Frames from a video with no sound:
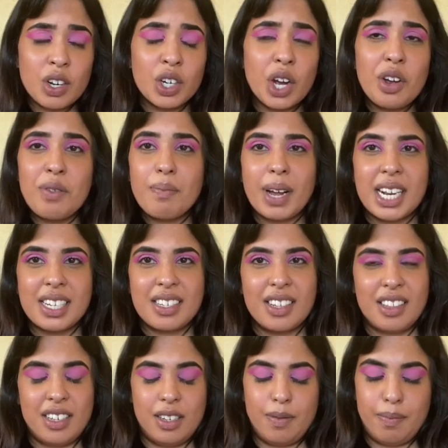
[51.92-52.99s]
going back to
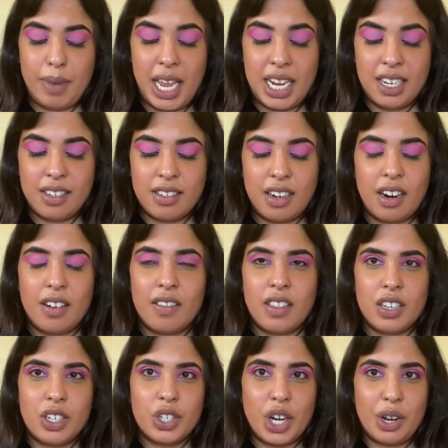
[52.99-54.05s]
the main star of
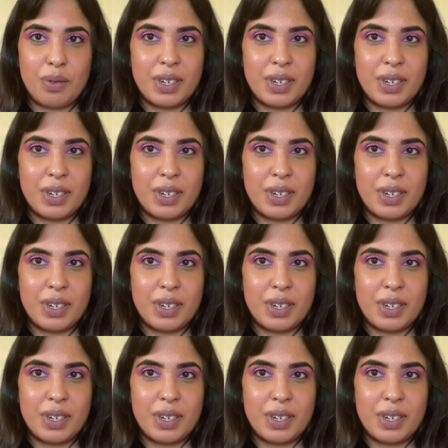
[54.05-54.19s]
the show,